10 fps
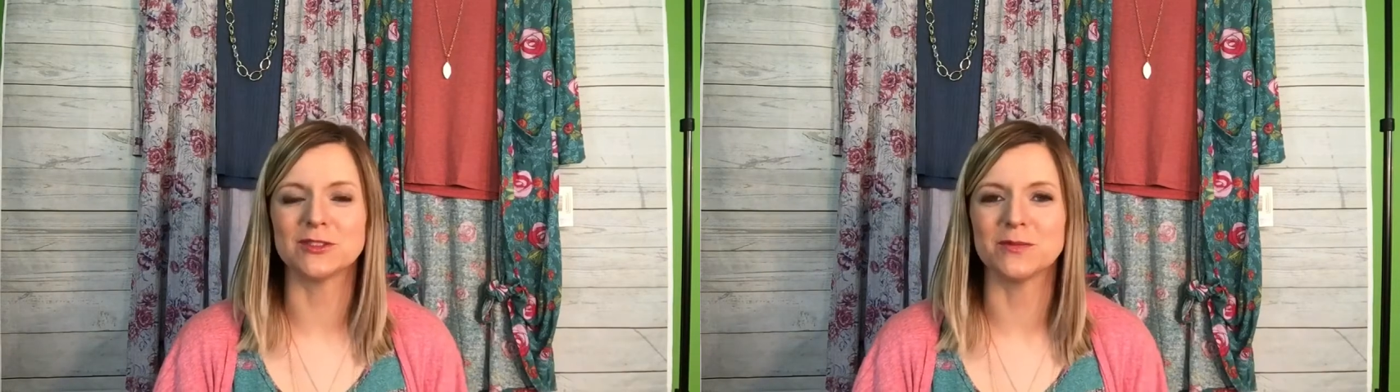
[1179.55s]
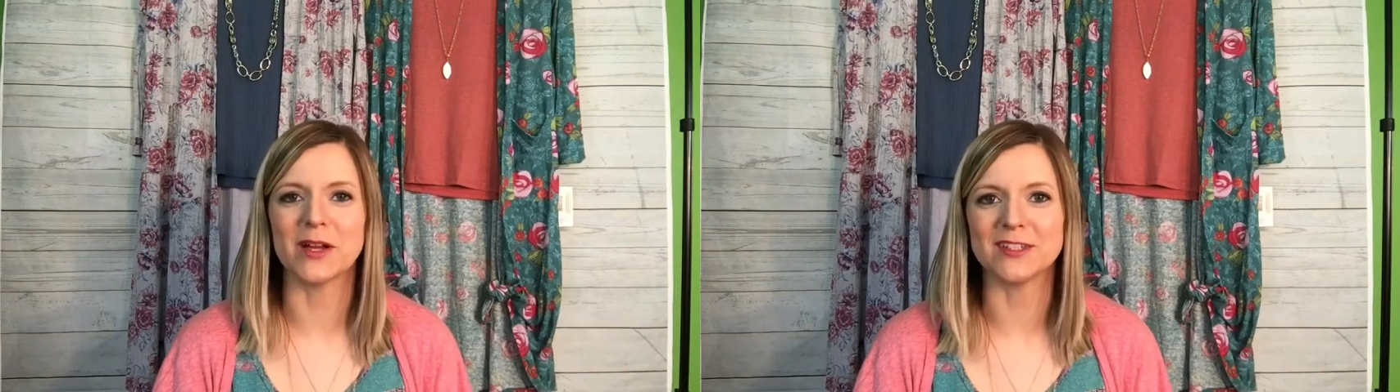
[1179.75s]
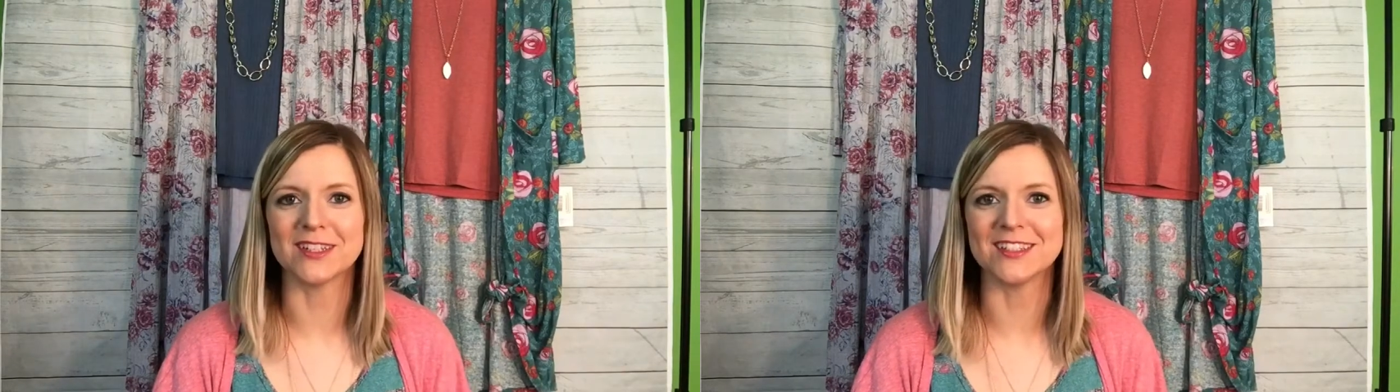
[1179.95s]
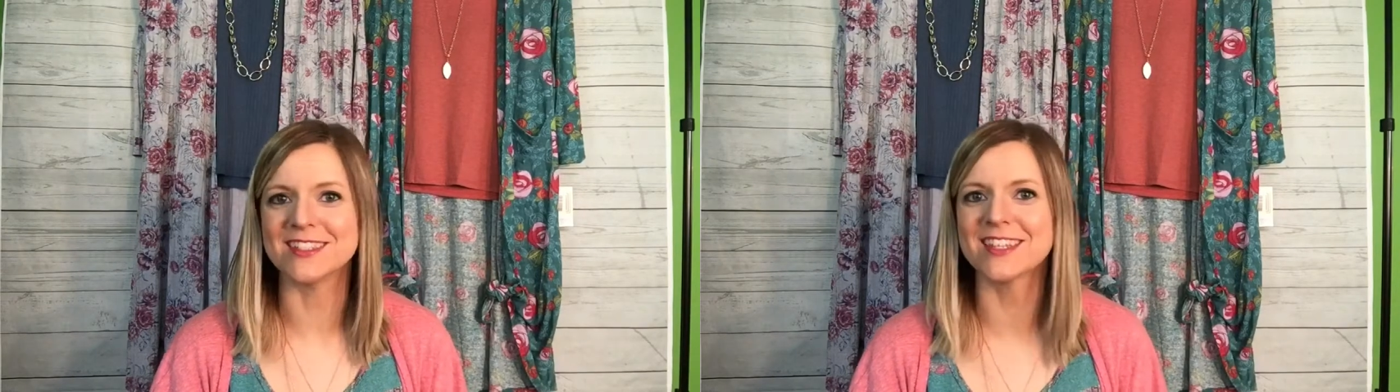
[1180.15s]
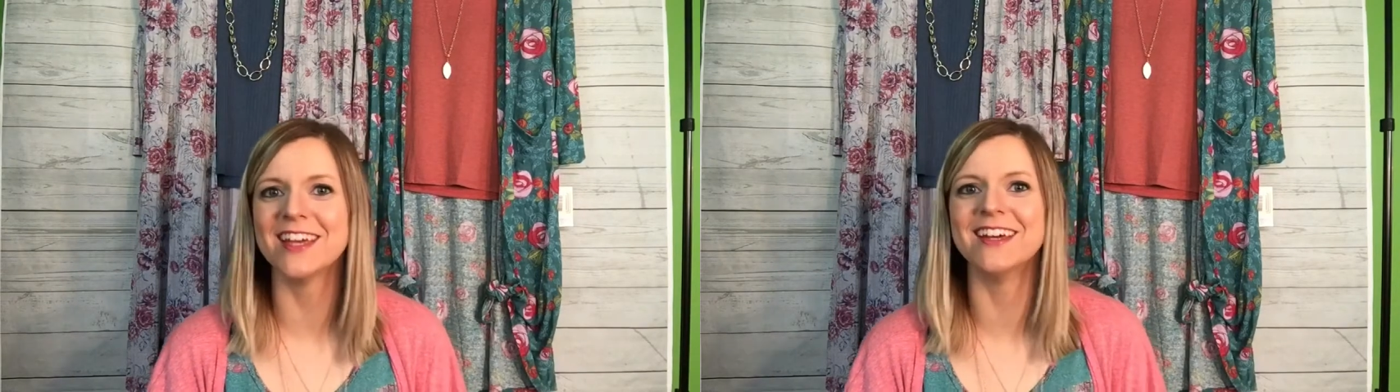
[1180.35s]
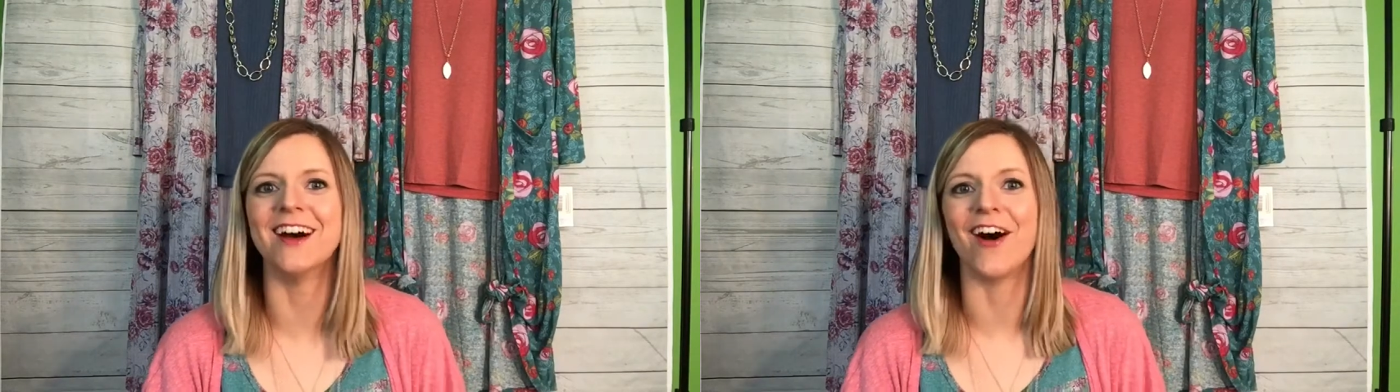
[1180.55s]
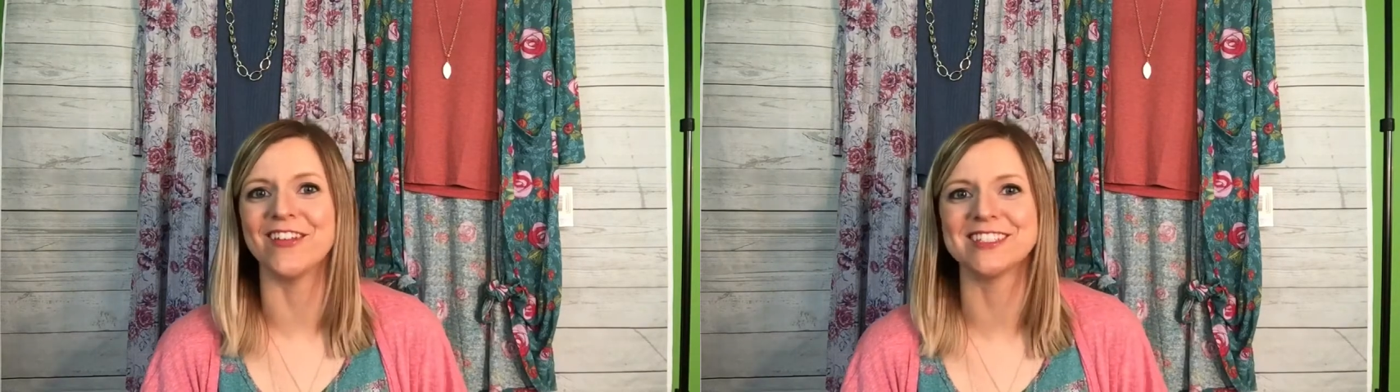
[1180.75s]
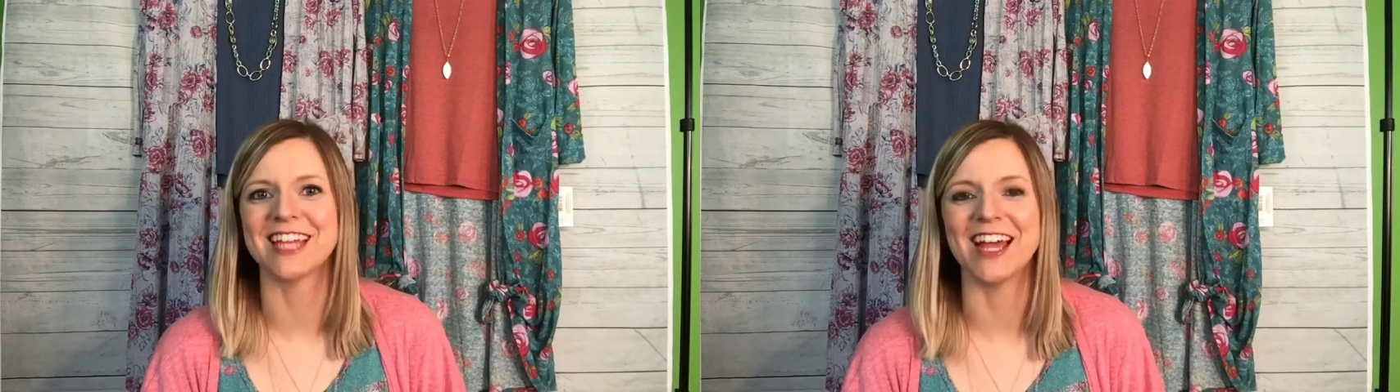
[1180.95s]
Monica's
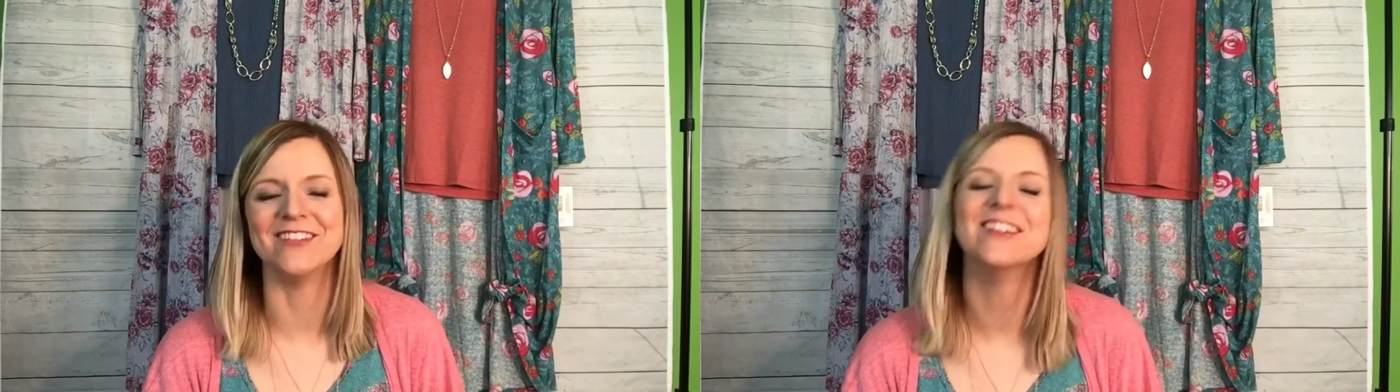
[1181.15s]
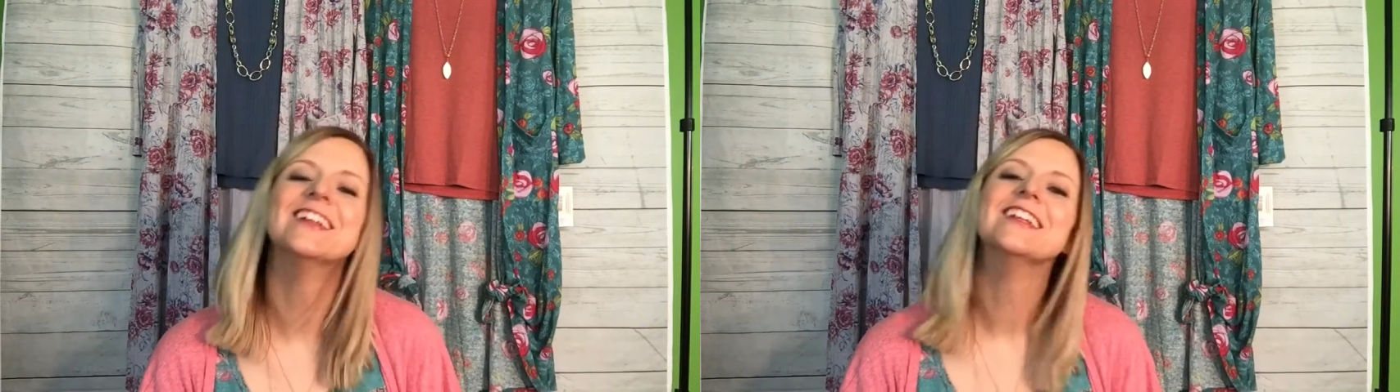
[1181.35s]
all the time.